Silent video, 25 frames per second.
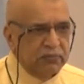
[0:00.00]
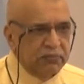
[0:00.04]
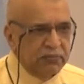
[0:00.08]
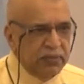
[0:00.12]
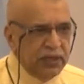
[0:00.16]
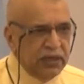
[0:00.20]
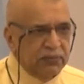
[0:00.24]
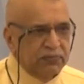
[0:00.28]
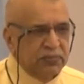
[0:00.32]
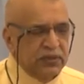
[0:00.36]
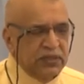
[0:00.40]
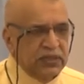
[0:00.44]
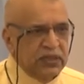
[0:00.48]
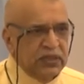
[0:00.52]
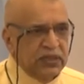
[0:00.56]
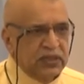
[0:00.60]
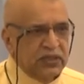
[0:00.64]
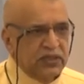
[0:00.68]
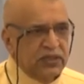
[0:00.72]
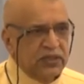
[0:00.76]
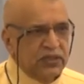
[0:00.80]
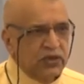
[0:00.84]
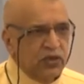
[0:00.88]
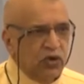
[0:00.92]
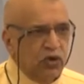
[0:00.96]

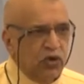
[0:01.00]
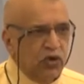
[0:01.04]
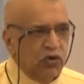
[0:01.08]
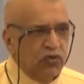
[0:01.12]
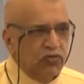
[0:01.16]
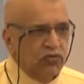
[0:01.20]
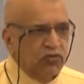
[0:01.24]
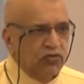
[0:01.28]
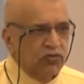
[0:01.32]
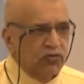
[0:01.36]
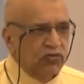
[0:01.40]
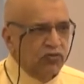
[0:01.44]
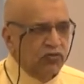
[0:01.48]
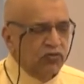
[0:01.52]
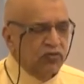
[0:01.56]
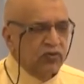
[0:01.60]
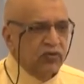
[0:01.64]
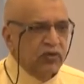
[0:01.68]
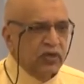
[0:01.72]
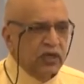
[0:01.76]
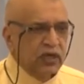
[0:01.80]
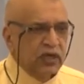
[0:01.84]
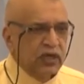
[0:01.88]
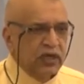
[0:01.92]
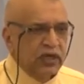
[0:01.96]
purposes of
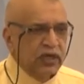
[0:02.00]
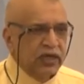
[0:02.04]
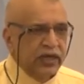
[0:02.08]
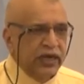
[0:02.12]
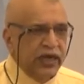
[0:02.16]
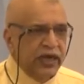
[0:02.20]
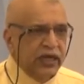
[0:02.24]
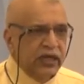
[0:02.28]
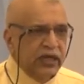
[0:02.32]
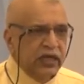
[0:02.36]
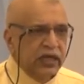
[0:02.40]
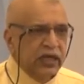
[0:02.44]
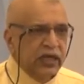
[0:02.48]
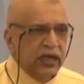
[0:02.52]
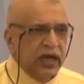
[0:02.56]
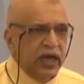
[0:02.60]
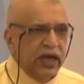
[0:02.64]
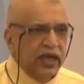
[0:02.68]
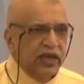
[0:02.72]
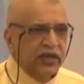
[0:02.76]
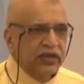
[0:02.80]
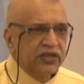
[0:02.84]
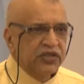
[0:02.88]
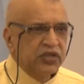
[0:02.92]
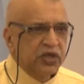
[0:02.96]
creating
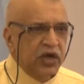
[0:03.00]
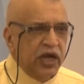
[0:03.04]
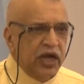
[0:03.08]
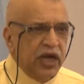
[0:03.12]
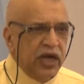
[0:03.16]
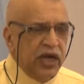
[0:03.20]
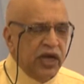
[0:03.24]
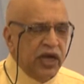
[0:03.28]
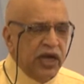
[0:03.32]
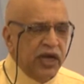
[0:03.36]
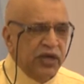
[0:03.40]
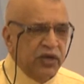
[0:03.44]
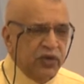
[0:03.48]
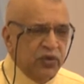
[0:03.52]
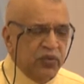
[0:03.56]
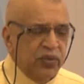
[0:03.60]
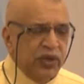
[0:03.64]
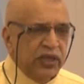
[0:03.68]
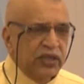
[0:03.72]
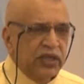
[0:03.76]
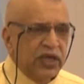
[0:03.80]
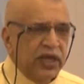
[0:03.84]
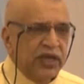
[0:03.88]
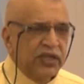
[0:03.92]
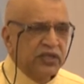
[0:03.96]

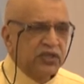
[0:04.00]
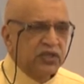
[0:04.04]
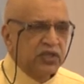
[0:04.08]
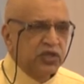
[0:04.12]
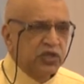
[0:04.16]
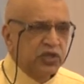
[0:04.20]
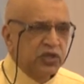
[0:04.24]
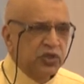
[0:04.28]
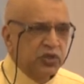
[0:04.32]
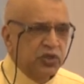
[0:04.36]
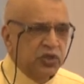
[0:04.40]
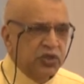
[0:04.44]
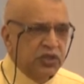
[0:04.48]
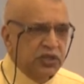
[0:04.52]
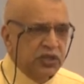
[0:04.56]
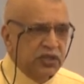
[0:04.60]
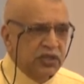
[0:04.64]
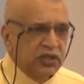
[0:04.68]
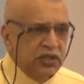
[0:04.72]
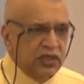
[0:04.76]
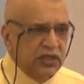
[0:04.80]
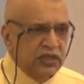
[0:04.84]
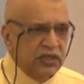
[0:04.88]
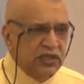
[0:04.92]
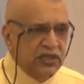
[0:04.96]
Ayurveda
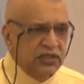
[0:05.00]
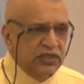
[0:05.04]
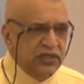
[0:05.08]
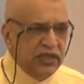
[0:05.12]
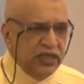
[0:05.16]
institutions in this